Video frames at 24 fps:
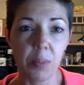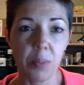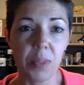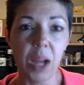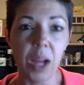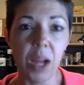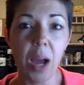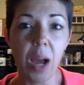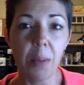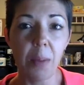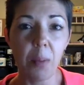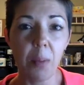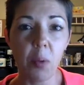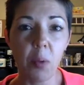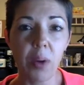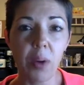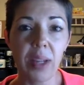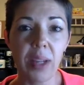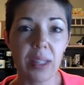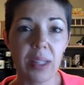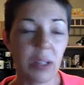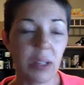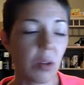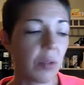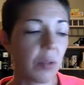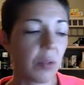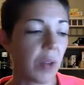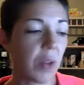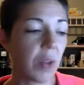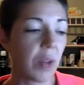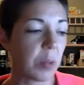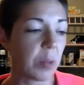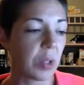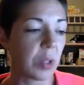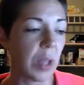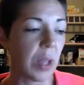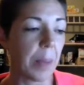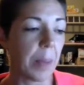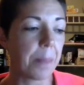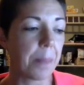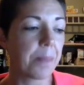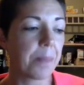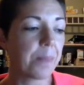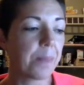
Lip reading: Top 0.05%.